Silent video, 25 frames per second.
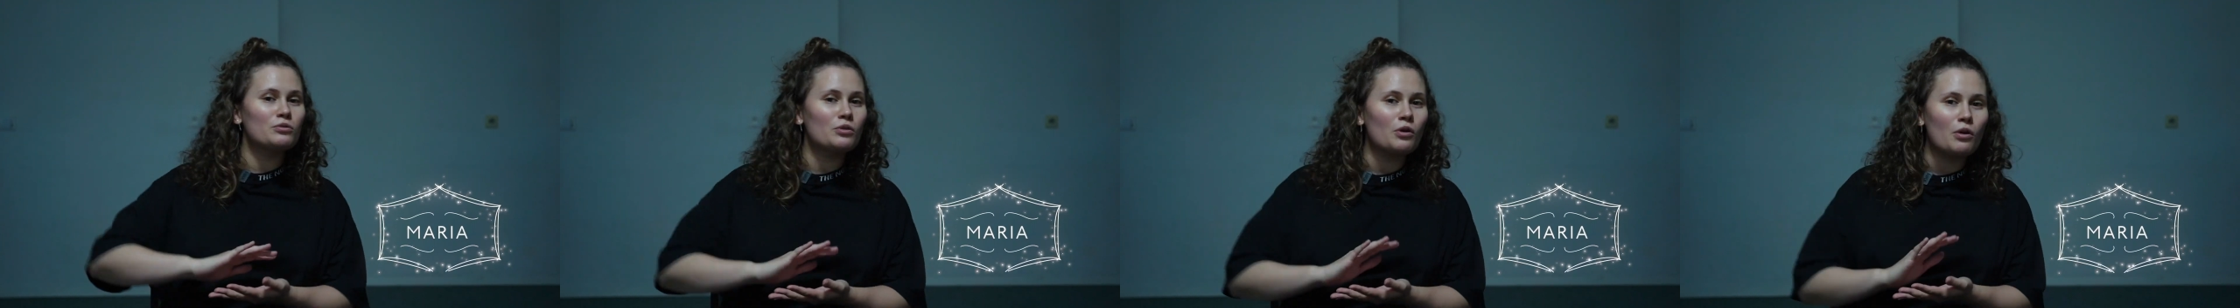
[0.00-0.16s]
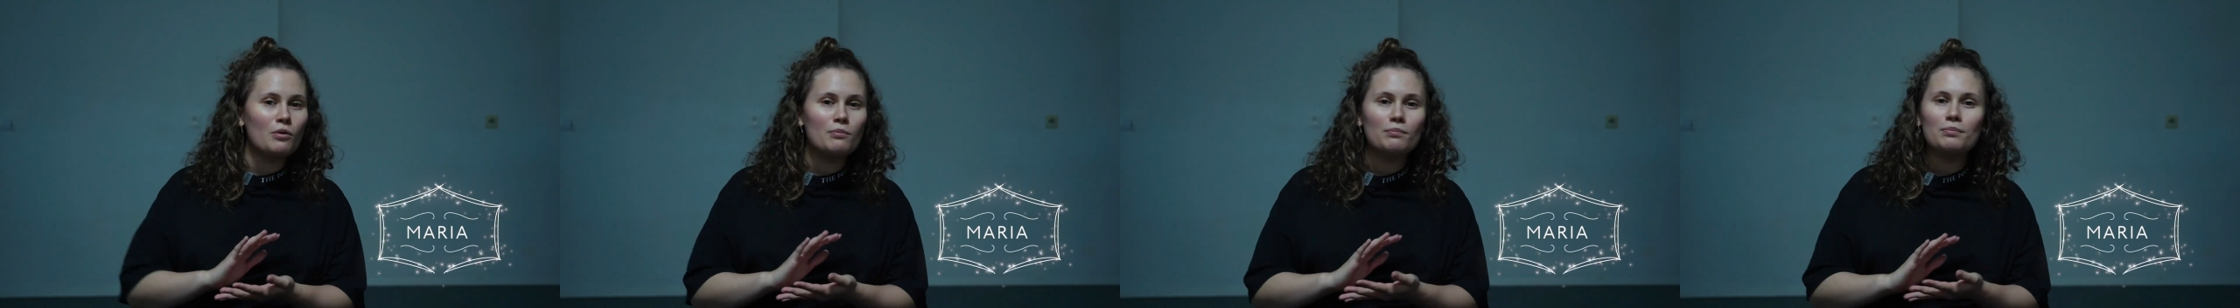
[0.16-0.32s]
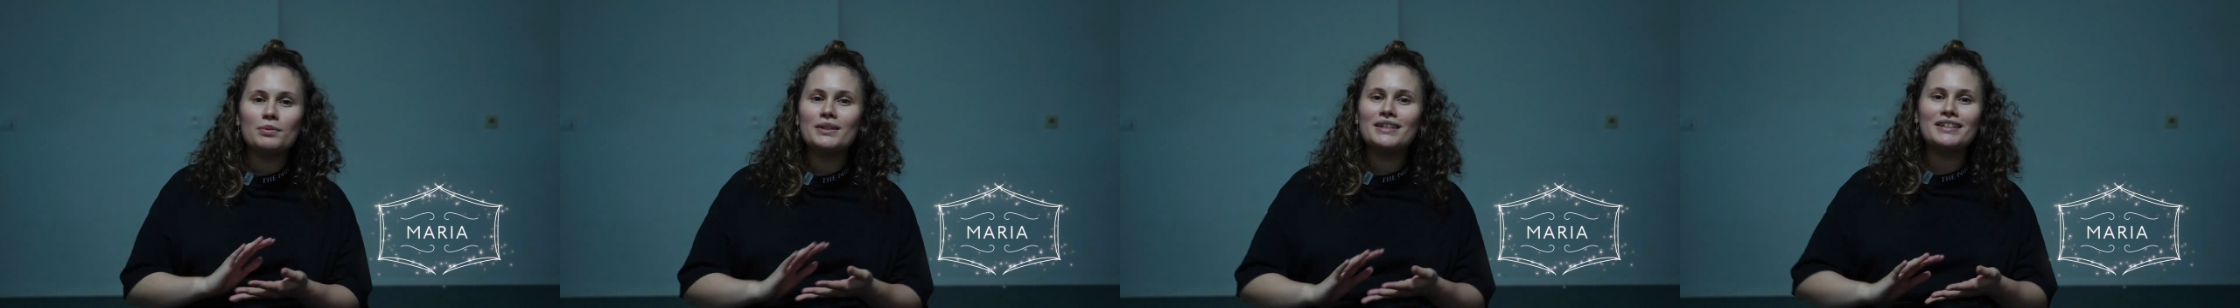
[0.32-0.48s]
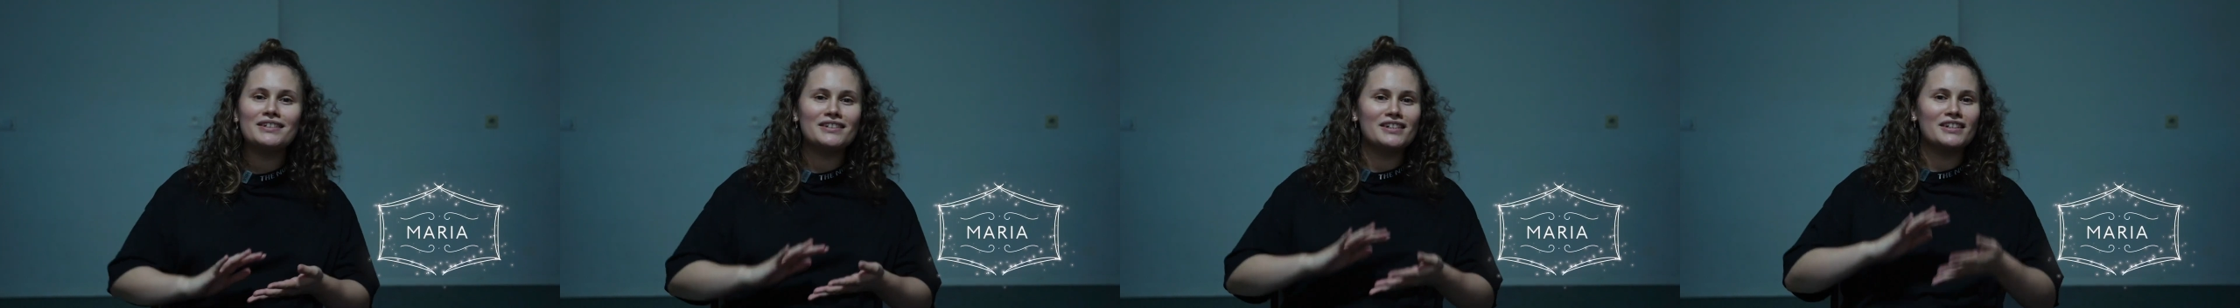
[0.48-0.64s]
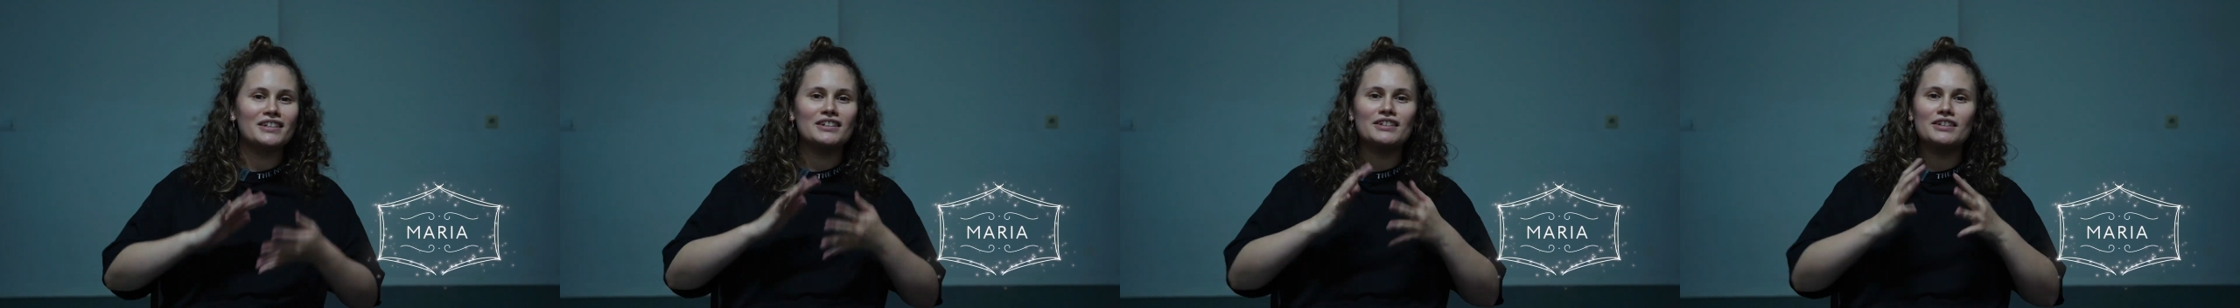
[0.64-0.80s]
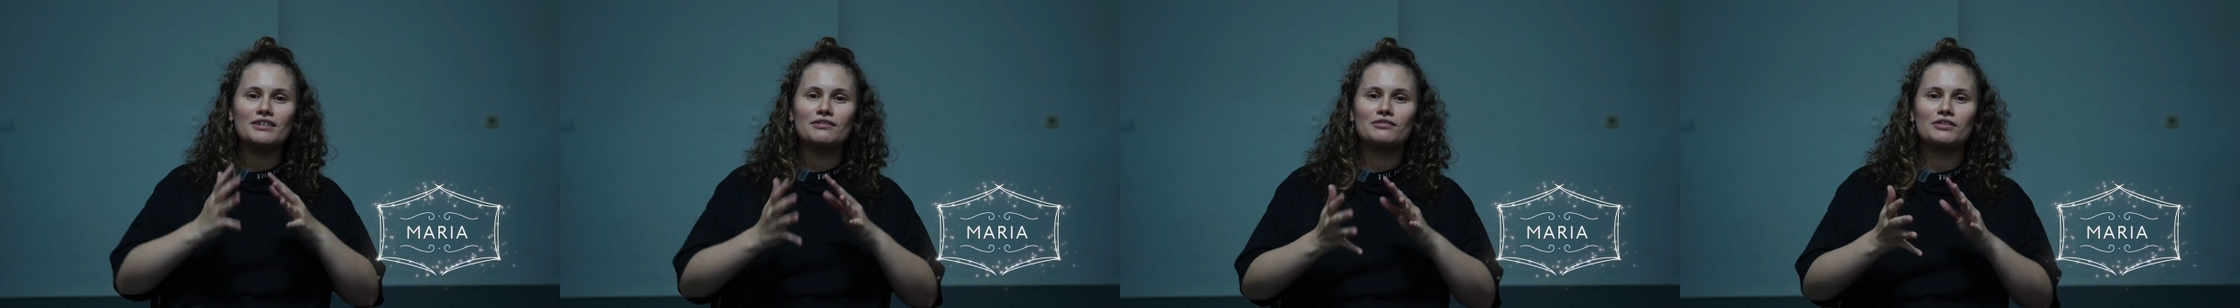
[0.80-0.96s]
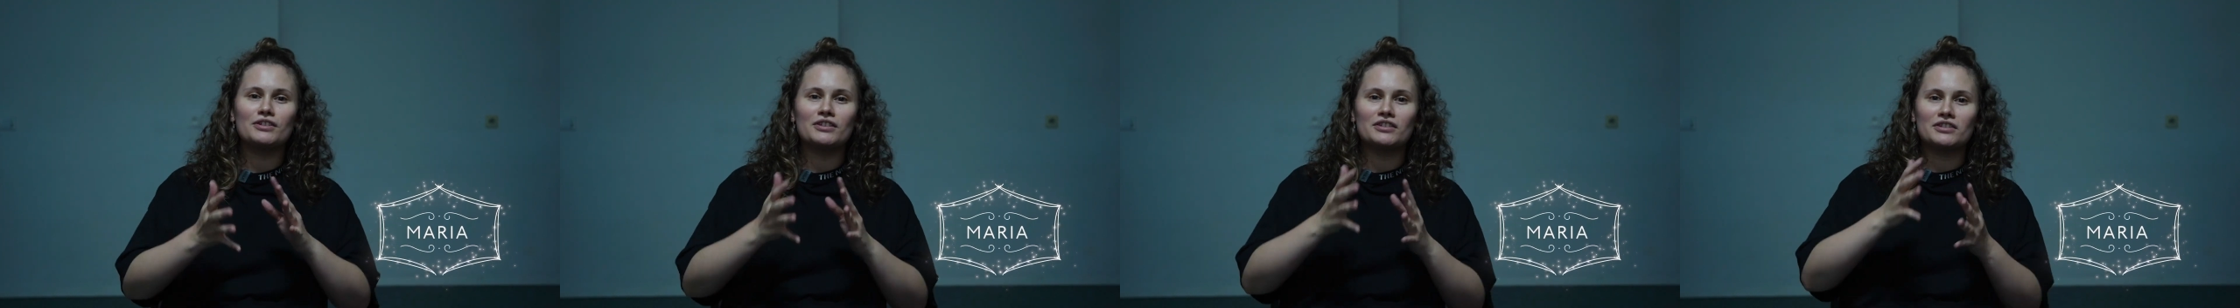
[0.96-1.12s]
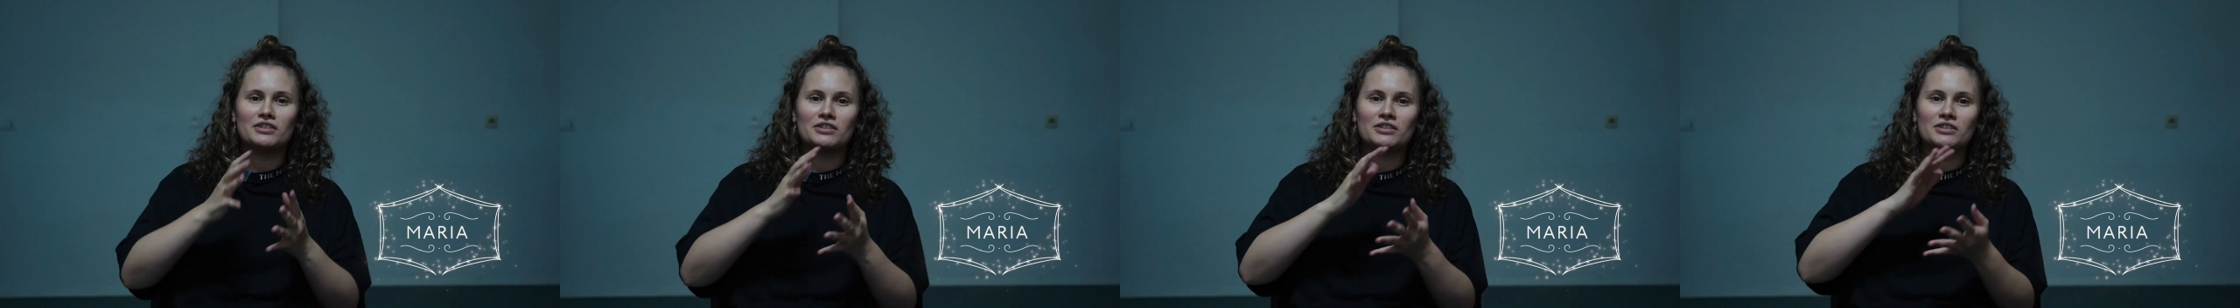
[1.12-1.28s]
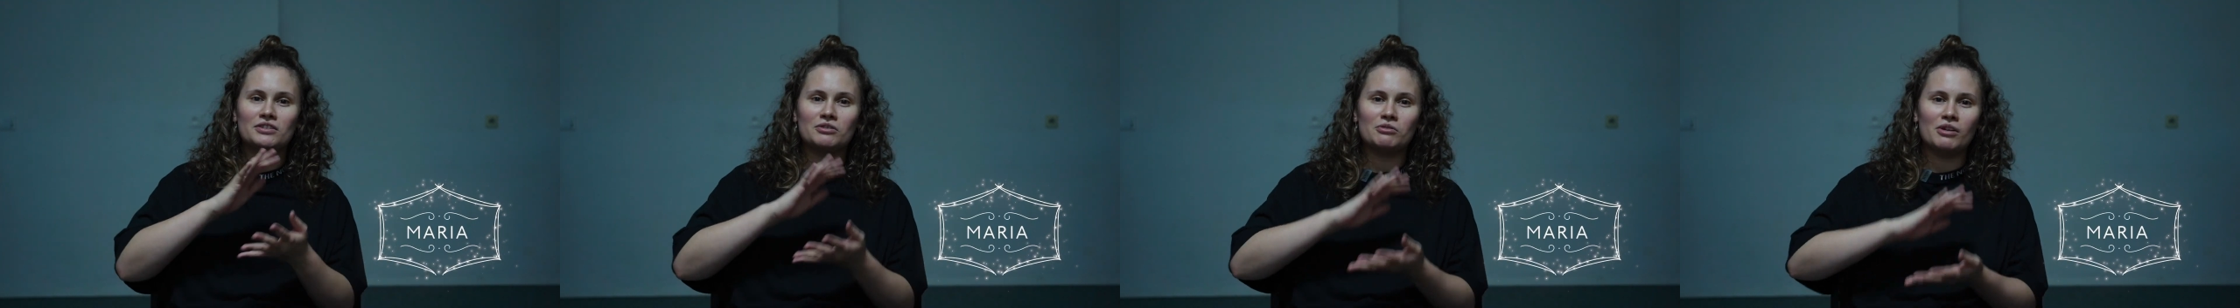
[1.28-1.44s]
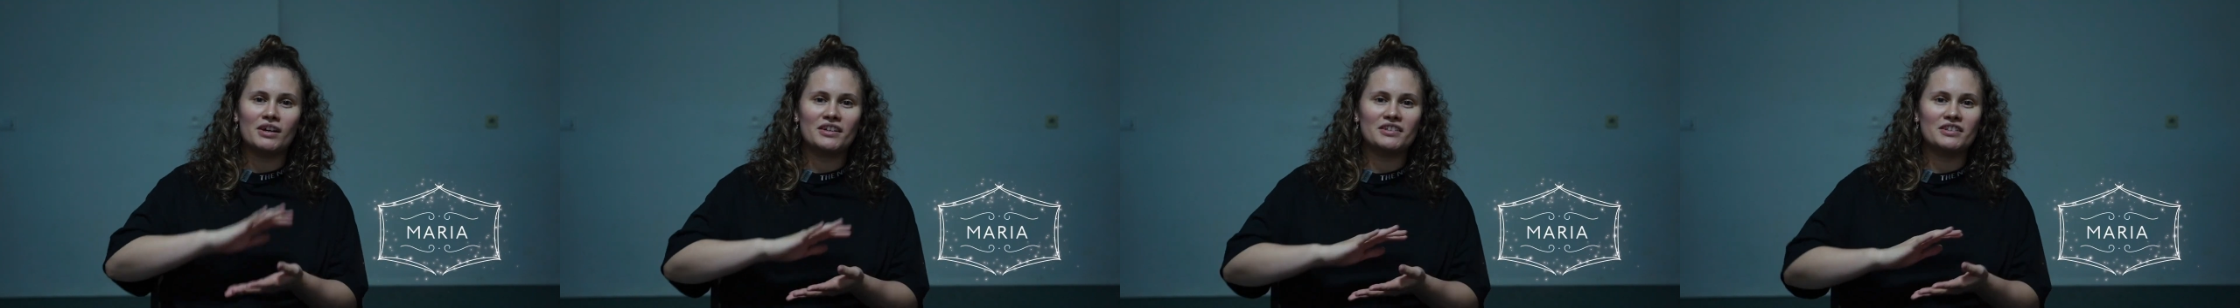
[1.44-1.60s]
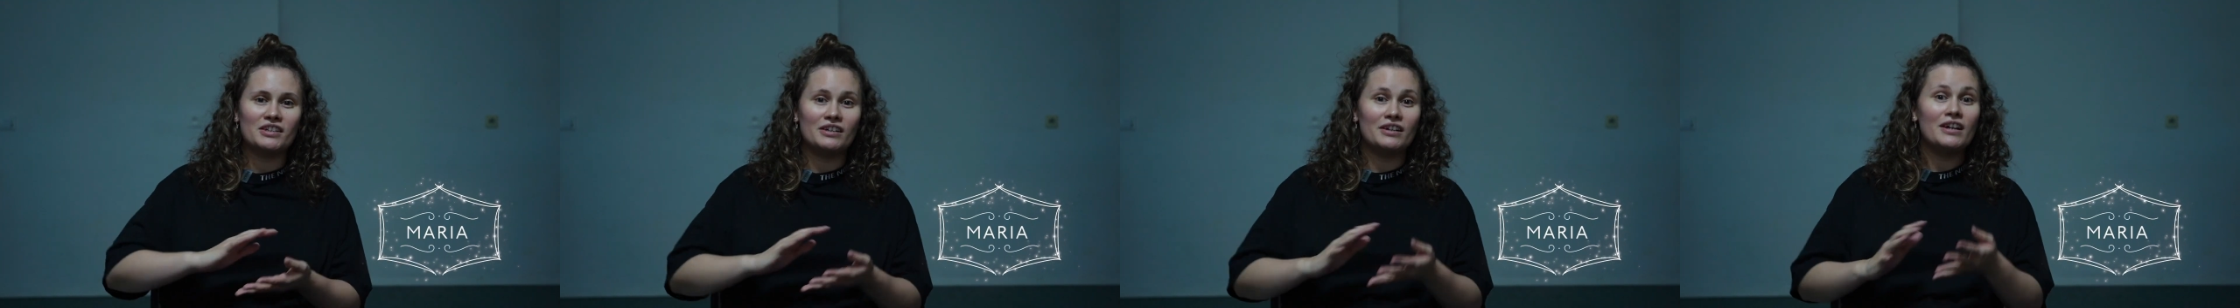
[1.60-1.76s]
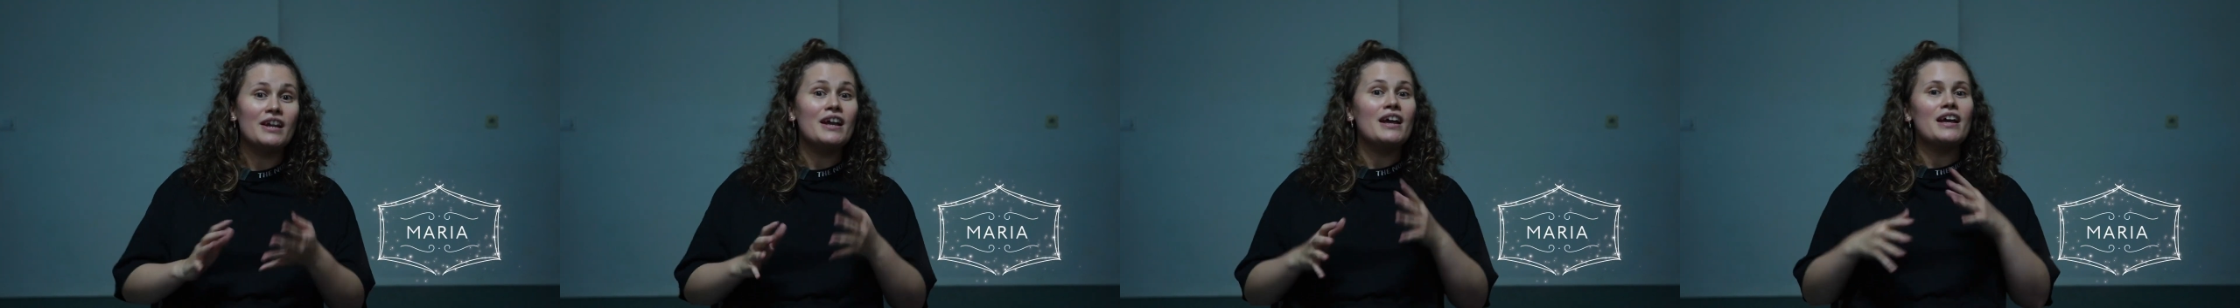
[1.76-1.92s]
completely different
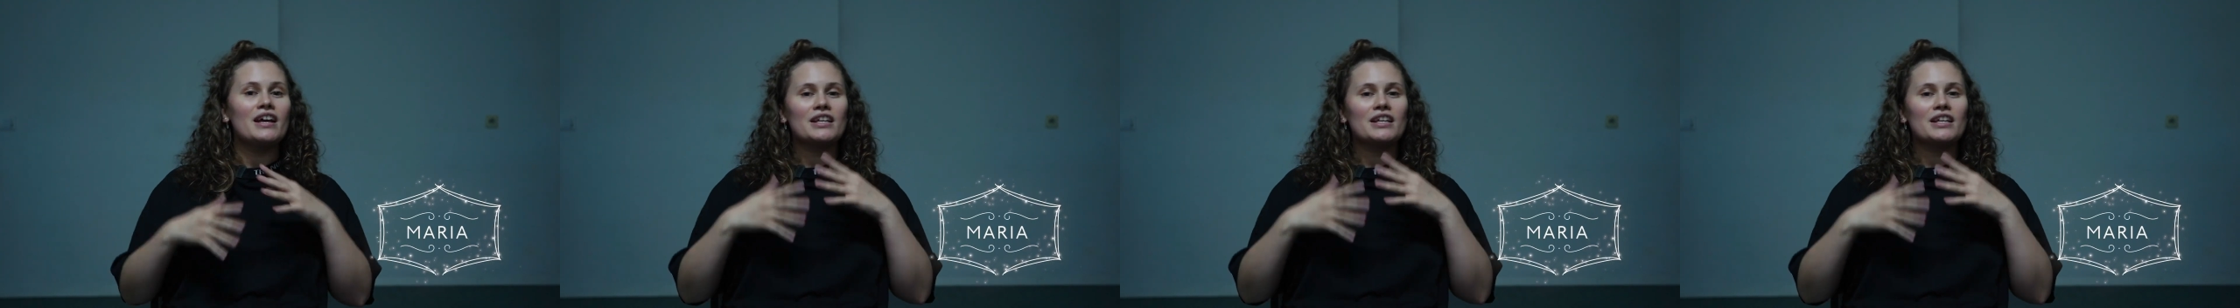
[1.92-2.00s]
structure,